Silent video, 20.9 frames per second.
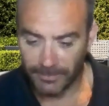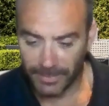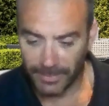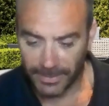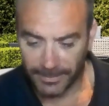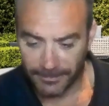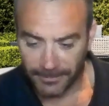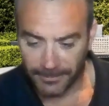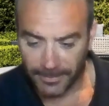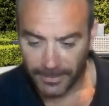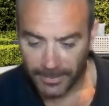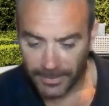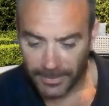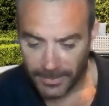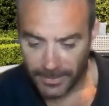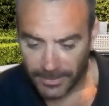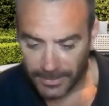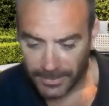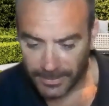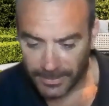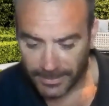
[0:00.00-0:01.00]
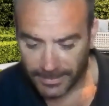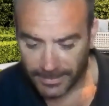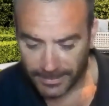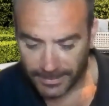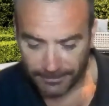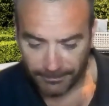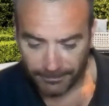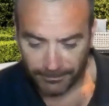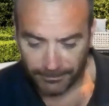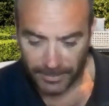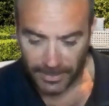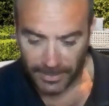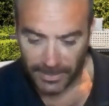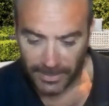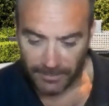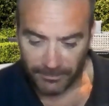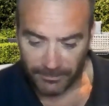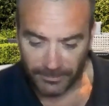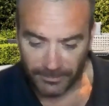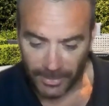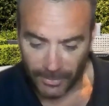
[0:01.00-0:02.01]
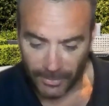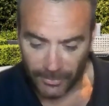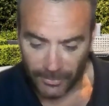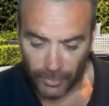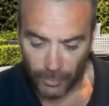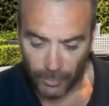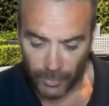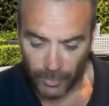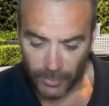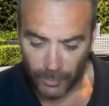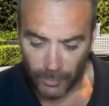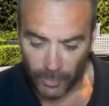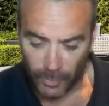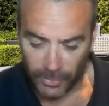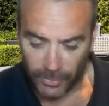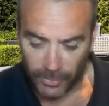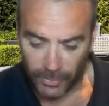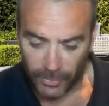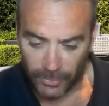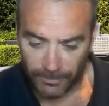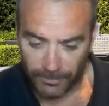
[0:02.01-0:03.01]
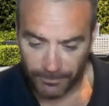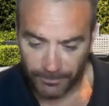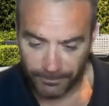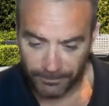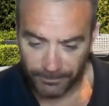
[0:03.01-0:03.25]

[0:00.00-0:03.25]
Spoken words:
but do what you want to do,